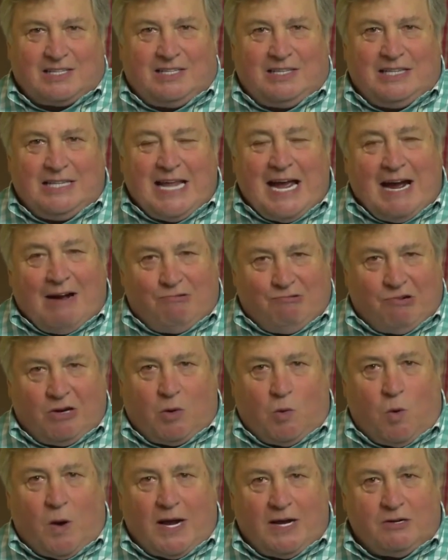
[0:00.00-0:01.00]
now
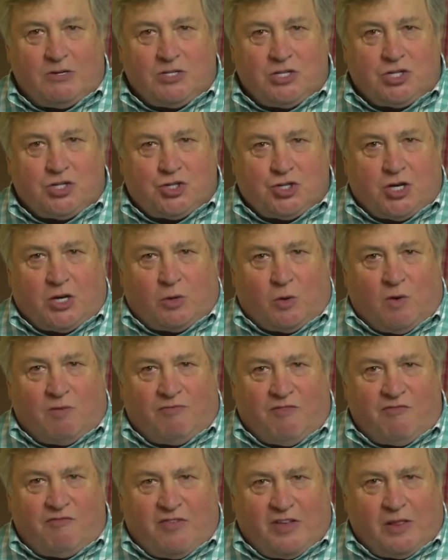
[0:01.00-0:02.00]
required to shut
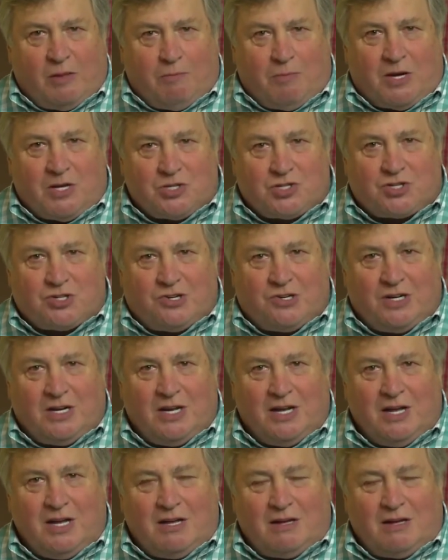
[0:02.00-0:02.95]
off a filibuster